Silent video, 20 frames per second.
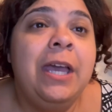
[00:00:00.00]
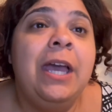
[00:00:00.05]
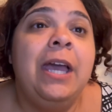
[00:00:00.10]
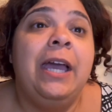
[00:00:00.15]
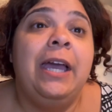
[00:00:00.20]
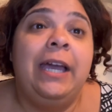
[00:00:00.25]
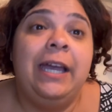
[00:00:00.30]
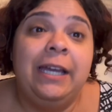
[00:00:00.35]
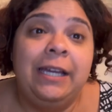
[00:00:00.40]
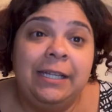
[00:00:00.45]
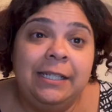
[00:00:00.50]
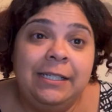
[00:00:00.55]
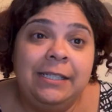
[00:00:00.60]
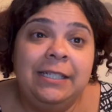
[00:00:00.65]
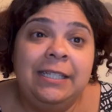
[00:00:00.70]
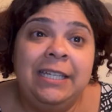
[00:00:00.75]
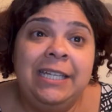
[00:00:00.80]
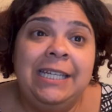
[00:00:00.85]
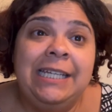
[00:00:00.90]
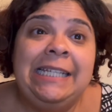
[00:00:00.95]
and
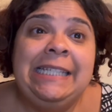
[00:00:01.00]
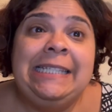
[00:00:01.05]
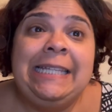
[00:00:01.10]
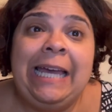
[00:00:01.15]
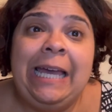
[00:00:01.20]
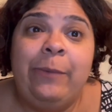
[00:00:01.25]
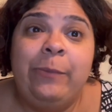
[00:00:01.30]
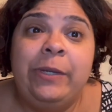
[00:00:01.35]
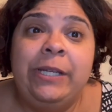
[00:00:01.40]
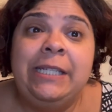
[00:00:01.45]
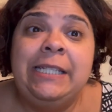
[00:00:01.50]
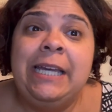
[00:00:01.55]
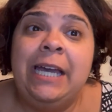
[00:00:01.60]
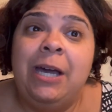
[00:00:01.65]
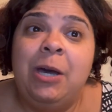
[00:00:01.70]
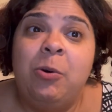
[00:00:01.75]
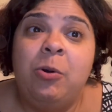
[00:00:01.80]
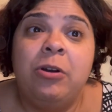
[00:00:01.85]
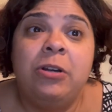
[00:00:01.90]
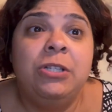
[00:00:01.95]
he examined
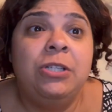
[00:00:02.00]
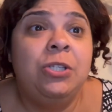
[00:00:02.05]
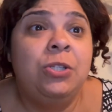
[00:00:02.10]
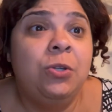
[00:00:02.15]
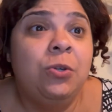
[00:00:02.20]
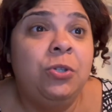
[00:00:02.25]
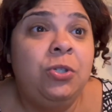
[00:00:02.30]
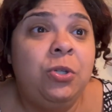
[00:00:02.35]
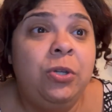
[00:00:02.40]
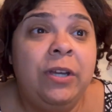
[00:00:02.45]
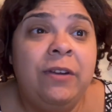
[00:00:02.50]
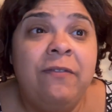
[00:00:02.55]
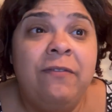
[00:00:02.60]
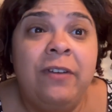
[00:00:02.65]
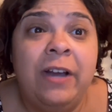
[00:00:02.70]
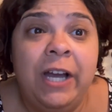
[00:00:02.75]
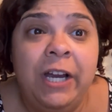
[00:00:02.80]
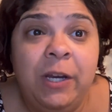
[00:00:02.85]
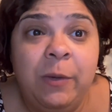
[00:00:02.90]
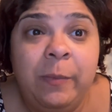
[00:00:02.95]
how our social
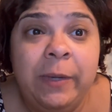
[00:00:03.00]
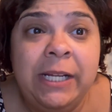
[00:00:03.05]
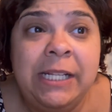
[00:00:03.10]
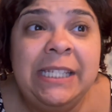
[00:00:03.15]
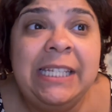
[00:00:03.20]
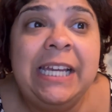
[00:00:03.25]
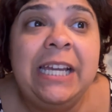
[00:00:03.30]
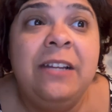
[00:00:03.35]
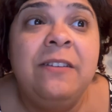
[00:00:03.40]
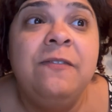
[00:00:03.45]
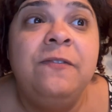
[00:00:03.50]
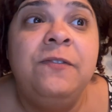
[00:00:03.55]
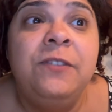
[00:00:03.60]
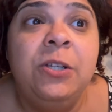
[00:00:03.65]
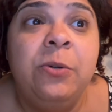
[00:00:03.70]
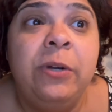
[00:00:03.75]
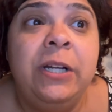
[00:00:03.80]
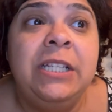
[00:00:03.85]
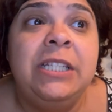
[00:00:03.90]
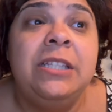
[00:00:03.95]
environment
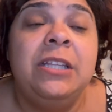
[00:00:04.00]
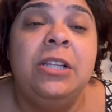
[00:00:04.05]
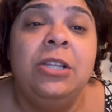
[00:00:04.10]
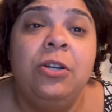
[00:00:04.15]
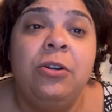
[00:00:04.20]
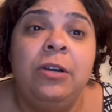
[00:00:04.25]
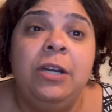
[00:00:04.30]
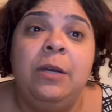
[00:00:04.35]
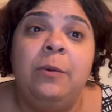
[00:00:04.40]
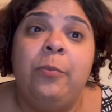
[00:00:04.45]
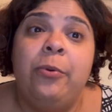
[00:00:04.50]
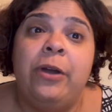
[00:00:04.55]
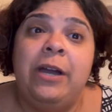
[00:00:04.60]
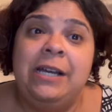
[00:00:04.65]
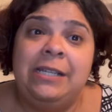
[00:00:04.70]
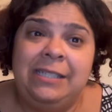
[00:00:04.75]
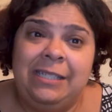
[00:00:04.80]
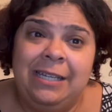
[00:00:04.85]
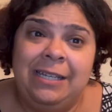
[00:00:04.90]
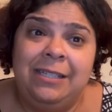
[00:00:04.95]
influenced the learning
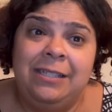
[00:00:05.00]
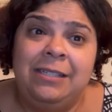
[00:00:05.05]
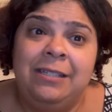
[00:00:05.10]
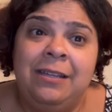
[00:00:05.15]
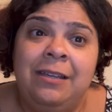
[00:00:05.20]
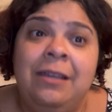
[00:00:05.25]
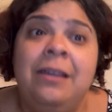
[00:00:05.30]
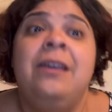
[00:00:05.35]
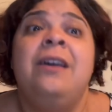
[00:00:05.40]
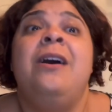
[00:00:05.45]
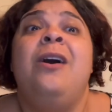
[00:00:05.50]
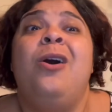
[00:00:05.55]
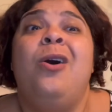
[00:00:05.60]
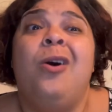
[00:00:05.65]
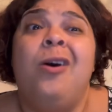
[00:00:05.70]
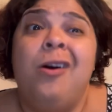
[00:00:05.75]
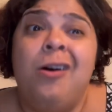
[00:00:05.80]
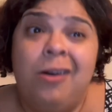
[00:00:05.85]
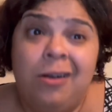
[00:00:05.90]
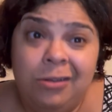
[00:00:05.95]
process.
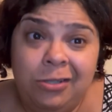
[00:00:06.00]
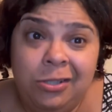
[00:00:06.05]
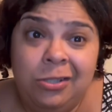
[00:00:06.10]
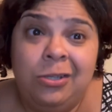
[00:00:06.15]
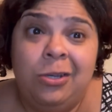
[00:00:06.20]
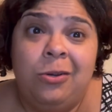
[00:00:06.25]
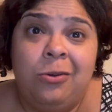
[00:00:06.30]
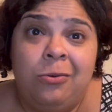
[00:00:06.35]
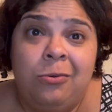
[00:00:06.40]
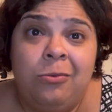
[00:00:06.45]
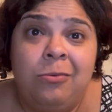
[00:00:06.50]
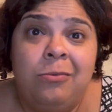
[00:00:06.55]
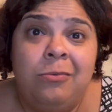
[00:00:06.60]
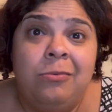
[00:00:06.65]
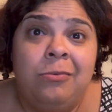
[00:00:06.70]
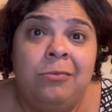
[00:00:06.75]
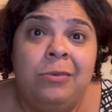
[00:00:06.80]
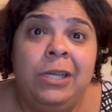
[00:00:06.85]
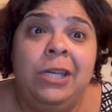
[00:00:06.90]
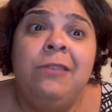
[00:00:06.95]
Also,
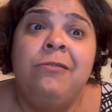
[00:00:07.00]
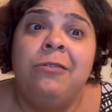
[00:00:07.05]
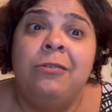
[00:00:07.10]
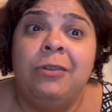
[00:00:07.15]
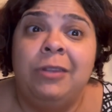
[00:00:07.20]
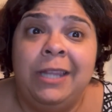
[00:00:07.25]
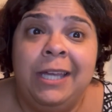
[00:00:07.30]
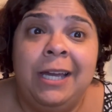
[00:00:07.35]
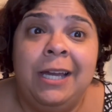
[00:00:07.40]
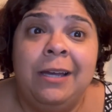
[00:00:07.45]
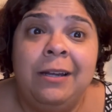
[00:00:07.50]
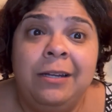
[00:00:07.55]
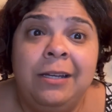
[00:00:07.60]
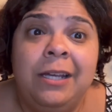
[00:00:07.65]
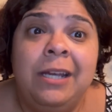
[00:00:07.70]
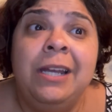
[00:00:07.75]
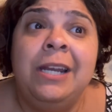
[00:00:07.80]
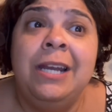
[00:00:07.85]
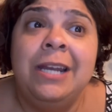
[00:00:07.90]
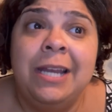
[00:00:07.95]
he wrote that
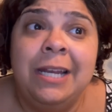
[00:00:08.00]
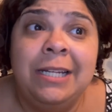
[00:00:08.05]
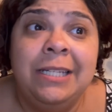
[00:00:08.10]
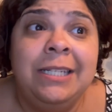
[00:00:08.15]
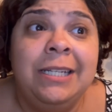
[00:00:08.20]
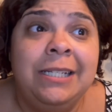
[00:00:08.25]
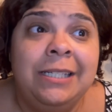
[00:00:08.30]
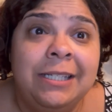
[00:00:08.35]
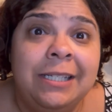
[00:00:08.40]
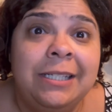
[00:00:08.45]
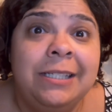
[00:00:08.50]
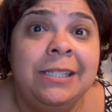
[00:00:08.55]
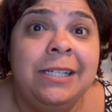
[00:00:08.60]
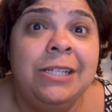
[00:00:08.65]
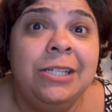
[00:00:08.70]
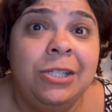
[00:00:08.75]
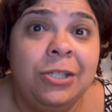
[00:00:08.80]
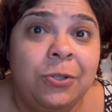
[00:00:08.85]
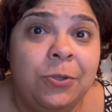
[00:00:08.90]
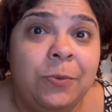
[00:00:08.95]
in
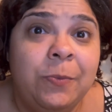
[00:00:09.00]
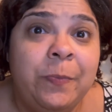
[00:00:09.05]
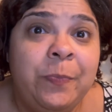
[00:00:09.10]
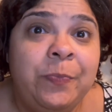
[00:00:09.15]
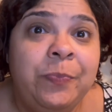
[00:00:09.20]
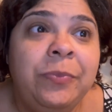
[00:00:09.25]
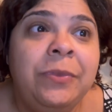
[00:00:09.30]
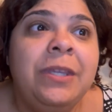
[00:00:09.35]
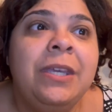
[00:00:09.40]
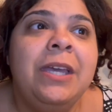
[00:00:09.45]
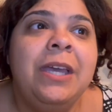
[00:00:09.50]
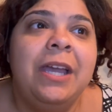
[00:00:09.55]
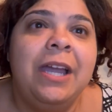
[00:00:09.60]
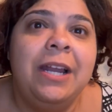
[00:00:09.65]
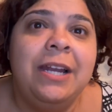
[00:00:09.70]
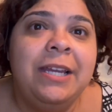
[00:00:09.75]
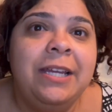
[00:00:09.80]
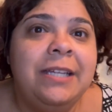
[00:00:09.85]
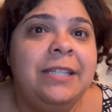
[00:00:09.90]
1962, and he